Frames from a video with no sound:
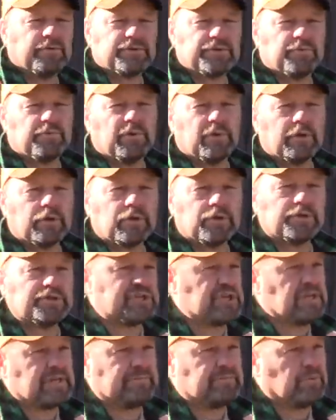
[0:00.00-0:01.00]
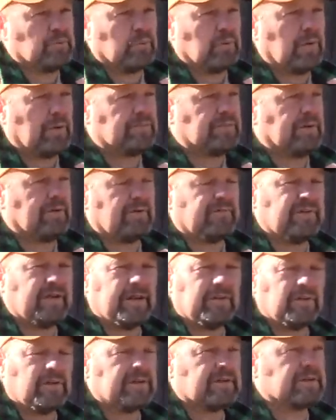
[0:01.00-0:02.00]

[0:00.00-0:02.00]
was a really good gene pool up there, evidently,